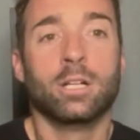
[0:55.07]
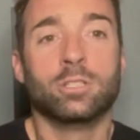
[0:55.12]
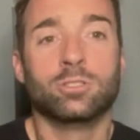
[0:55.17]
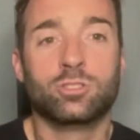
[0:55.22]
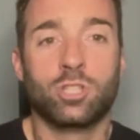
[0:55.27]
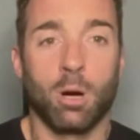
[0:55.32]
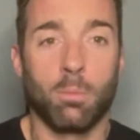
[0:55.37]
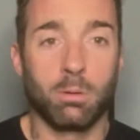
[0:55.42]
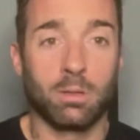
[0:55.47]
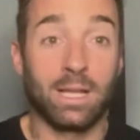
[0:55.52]

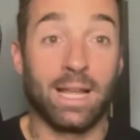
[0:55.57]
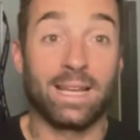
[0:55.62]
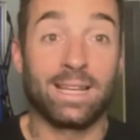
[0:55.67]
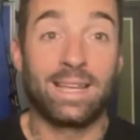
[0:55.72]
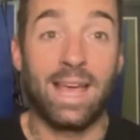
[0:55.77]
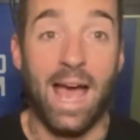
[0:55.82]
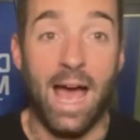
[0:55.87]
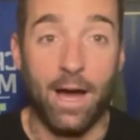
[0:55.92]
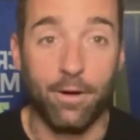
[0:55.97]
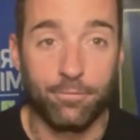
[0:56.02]
double leg
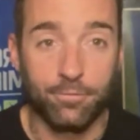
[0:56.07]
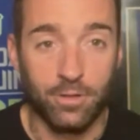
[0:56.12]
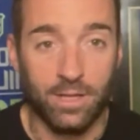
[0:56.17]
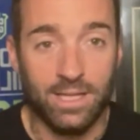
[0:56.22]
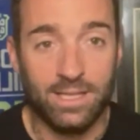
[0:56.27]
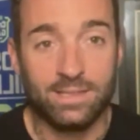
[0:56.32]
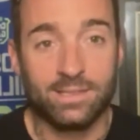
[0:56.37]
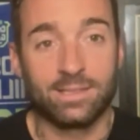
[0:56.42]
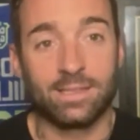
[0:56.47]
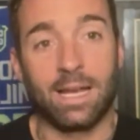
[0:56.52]
calf
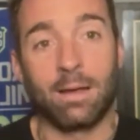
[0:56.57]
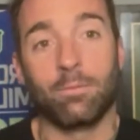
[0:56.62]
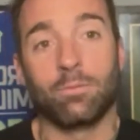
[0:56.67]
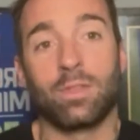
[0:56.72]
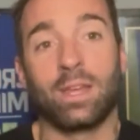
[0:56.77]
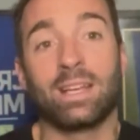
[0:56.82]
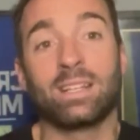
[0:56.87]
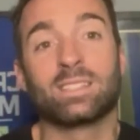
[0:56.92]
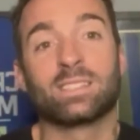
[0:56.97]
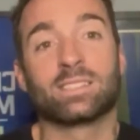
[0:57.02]
raise, same
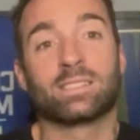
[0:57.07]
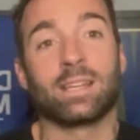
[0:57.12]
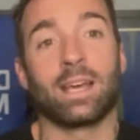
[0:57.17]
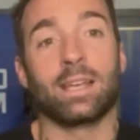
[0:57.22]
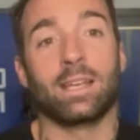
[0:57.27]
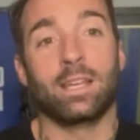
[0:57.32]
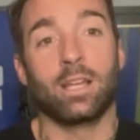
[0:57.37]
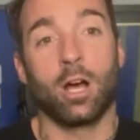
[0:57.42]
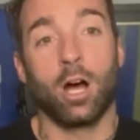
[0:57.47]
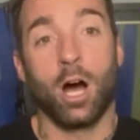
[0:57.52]
thing,
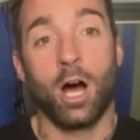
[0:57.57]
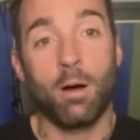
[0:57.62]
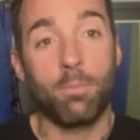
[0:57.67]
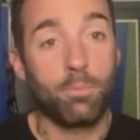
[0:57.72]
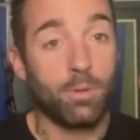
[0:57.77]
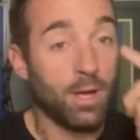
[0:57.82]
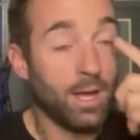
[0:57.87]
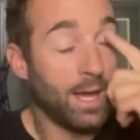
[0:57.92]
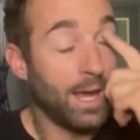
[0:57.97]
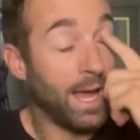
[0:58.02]
steady up,